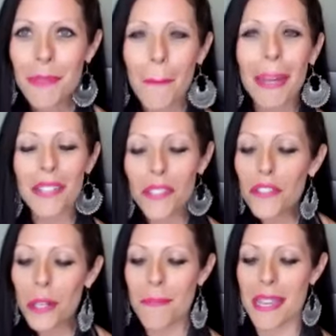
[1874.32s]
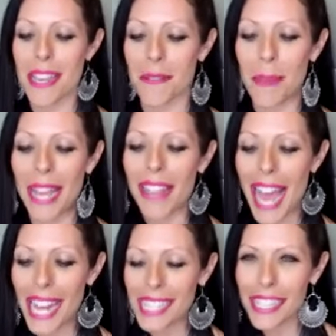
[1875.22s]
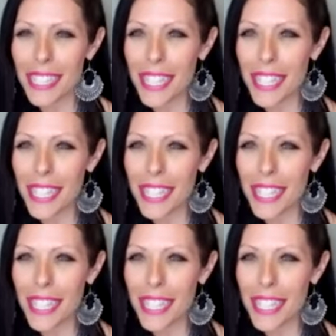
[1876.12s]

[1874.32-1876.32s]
But even for me, my last